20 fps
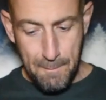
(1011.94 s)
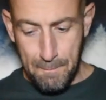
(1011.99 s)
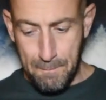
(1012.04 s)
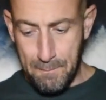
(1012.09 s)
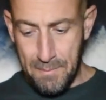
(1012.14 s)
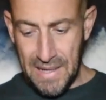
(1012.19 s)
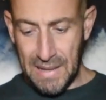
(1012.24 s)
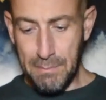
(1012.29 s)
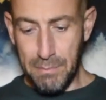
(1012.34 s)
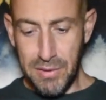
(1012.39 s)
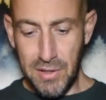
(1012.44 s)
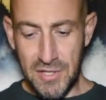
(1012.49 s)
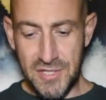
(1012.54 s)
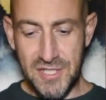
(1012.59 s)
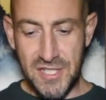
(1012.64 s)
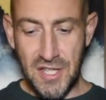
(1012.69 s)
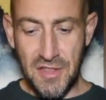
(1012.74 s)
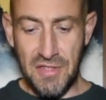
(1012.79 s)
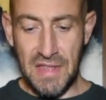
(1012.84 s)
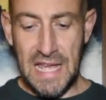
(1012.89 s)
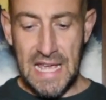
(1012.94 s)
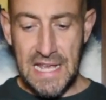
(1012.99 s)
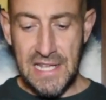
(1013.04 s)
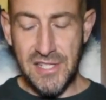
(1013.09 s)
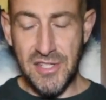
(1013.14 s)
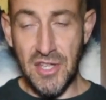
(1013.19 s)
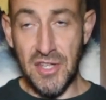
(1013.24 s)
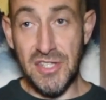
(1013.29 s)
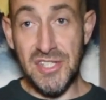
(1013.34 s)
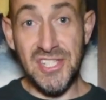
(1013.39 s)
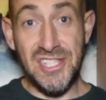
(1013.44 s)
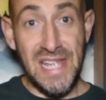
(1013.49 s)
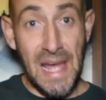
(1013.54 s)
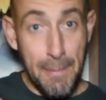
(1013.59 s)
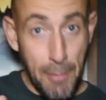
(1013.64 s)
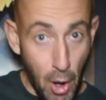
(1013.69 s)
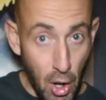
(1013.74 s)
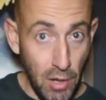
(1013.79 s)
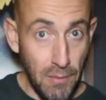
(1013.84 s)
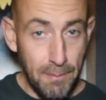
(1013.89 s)
Big plus to these than
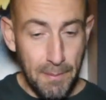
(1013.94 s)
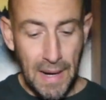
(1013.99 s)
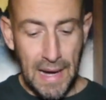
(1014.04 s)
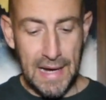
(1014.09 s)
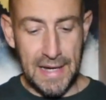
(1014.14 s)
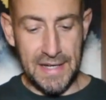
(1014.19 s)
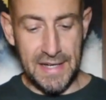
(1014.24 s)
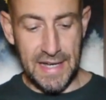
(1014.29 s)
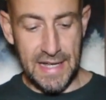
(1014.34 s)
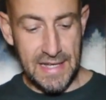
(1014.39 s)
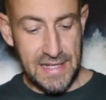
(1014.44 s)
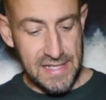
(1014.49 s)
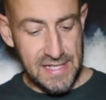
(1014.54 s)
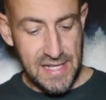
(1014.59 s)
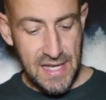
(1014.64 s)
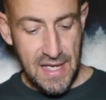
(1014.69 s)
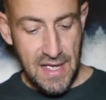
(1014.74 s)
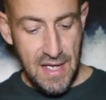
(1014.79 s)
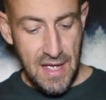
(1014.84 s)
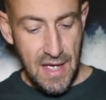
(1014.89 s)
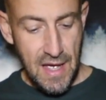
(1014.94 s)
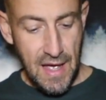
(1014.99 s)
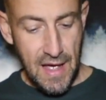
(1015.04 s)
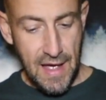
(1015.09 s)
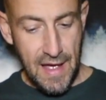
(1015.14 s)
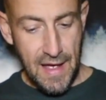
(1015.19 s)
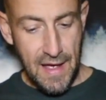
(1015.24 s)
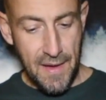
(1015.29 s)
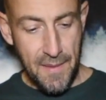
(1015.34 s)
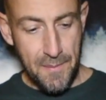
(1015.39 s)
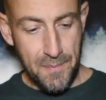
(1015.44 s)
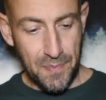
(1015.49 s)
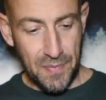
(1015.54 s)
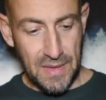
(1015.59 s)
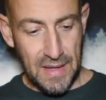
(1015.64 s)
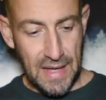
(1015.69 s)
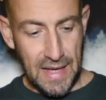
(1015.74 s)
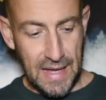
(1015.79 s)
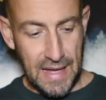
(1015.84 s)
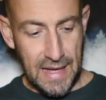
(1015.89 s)
step-on bindings
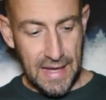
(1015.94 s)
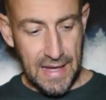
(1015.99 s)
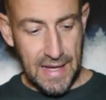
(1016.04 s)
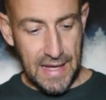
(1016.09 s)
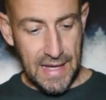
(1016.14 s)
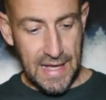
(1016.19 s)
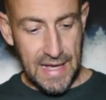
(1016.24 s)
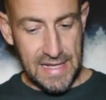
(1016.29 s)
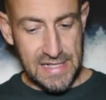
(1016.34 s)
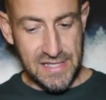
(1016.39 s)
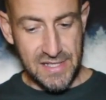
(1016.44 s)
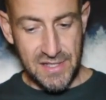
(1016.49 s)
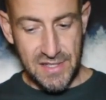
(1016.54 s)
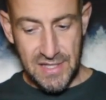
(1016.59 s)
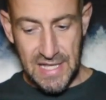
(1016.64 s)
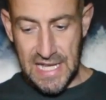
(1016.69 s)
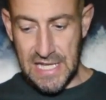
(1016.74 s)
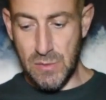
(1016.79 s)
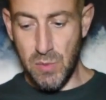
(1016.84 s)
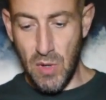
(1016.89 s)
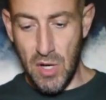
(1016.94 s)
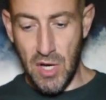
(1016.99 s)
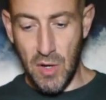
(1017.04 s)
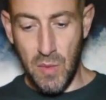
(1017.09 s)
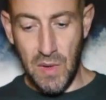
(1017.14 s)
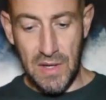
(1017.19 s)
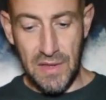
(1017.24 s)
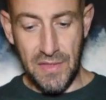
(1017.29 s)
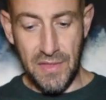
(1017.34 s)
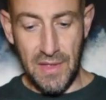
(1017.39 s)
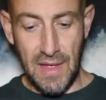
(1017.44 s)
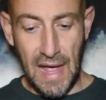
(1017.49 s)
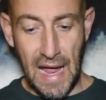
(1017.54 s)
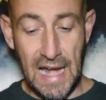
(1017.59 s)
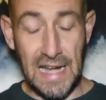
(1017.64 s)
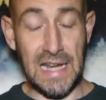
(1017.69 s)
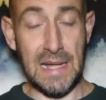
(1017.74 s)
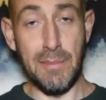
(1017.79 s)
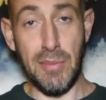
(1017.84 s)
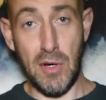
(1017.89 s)
is these work with
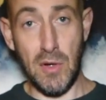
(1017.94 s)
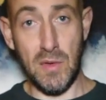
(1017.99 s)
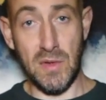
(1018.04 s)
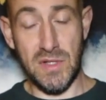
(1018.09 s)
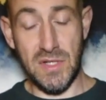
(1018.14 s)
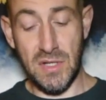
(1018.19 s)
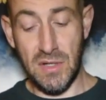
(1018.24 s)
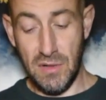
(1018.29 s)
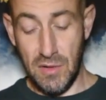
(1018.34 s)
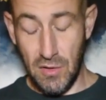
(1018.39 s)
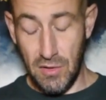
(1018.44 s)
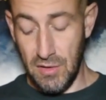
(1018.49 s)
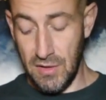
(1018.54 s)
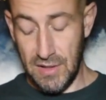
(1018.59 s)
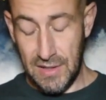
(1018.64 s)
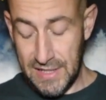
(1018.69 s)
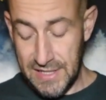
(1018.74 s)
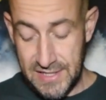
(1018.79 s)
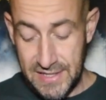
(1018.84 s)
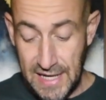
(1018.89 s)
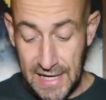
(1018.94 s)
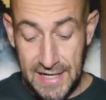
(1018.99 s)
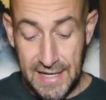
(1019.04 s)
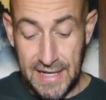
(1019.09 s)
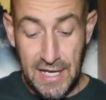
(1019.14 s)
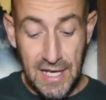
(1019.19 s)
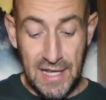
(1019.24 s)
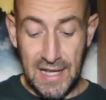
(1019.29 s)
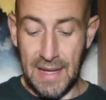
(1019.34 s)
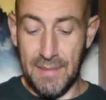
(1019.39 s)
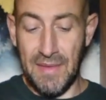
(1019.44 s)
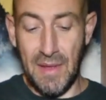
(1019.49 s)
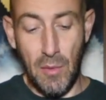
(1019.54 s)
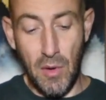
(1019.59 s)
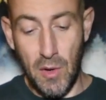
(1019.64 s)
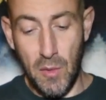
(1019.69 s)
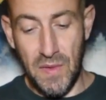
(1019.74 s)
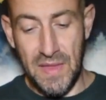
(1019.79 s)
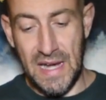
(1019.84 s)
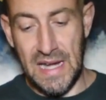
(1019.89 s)
any boot, or at least Nidecker claim they
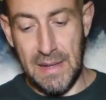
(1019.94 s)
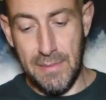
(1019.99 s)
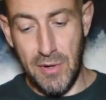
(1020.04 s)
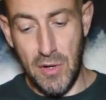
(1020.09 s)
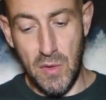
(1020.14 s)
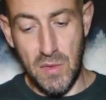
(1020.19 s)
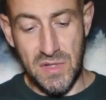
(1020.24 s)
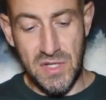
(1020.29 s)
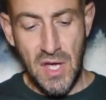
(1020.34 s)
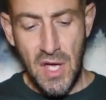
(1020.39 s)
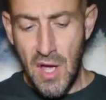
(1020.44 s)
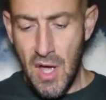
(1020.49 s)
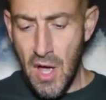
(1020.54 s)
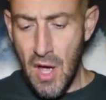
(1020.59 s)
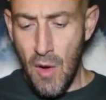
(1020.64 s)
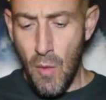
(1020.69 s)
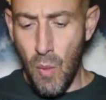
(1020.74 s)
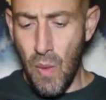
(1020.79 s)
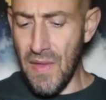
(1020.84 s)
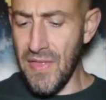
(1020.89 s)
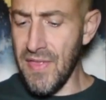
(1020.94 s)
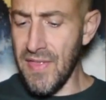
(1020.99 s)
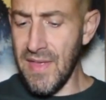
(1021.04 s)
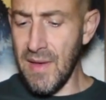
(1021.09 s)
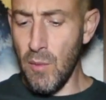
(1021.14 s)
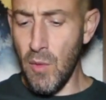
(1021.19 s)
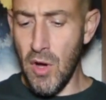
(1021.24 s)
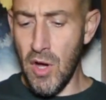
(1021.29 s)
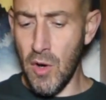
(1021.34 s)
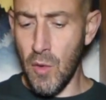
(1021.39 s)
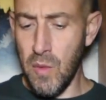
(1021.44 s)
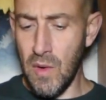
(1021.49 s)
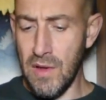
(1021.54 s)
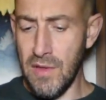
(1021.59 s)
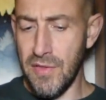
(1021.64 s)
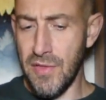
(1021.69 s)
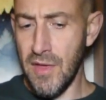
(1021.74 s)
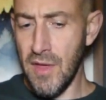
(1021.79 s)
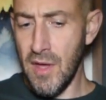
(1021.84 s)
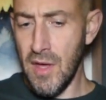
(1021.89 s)
work with any boot. Whether they work
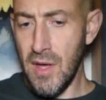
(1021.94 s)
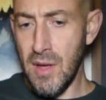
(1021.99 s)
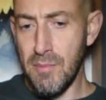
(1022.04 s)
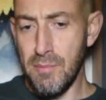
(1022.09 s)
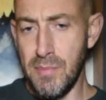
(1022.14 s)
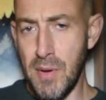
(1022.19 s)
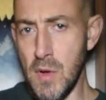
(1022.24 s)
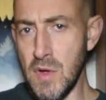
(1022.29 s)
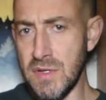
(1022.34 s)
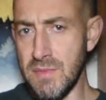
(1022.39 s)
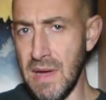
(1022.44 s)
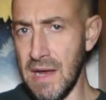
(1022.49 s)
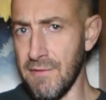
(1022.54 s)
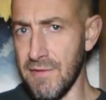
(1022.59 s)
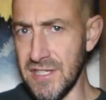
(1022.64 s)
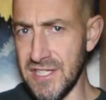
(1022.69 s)
with boots made for